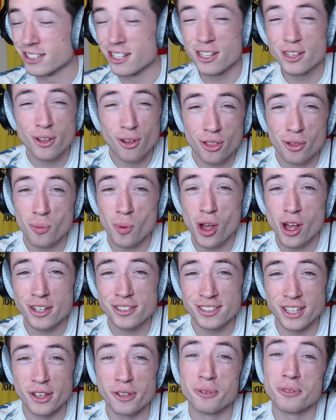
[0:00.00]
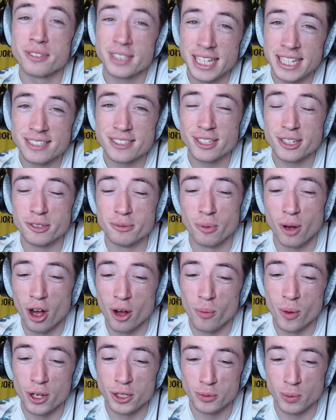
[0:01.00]
Not the worst though, you'll see soon what our
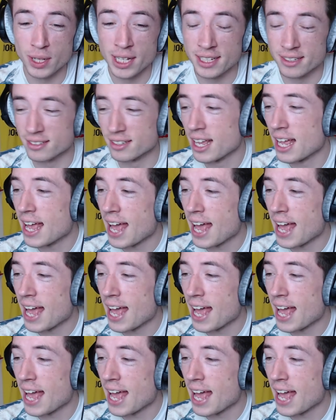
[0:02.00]
worst one is.